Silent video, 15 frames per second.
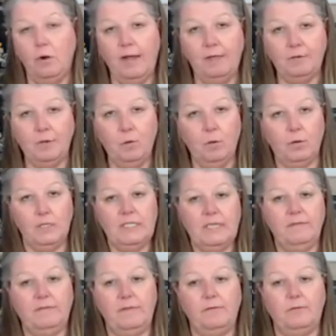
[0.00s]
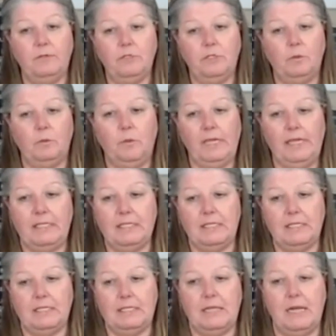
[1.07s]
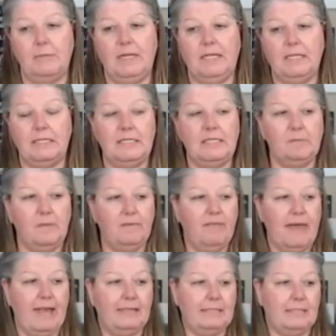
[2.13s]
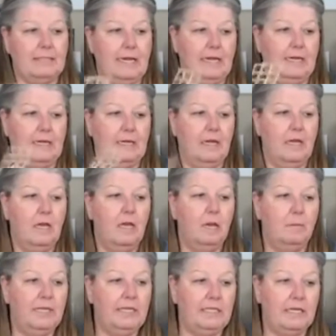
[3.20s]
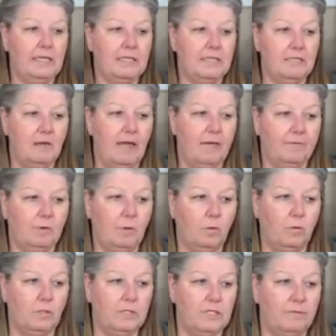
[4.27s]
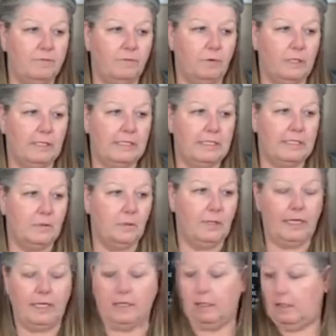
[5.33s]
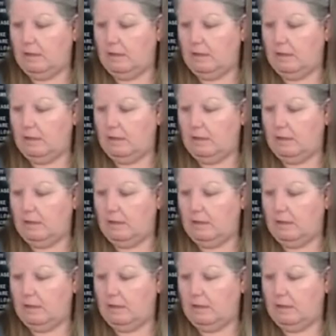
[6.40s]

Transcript: have to quarantine for the full 2 weeks this time because he's been vaccinated, but he does still have to quarantine for at least a week.